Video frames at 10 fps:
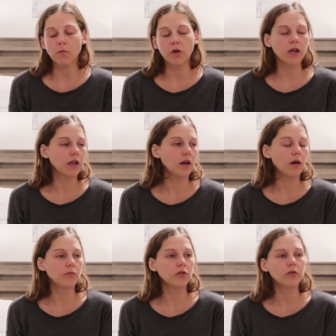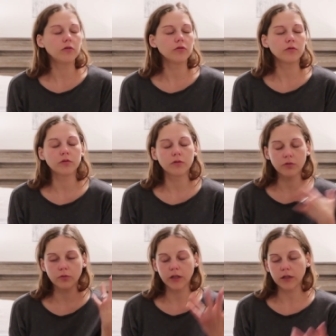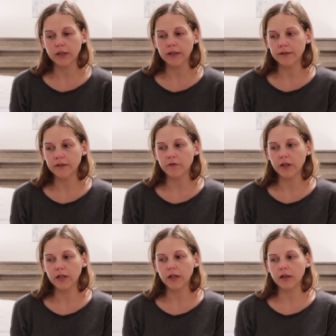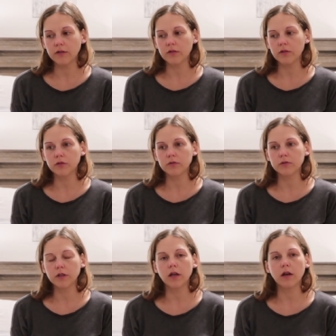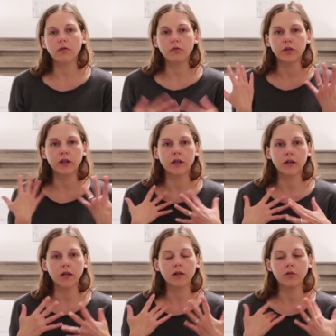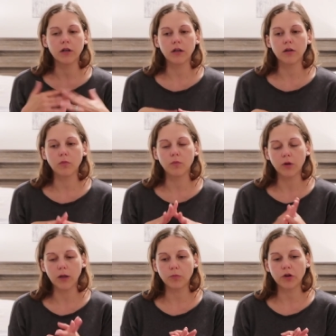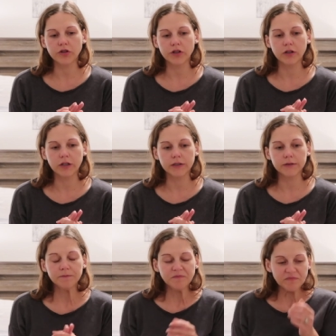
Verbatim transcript: when I get up too too quickly and stuff like that. So yeah, I was getting like really low blood pressure and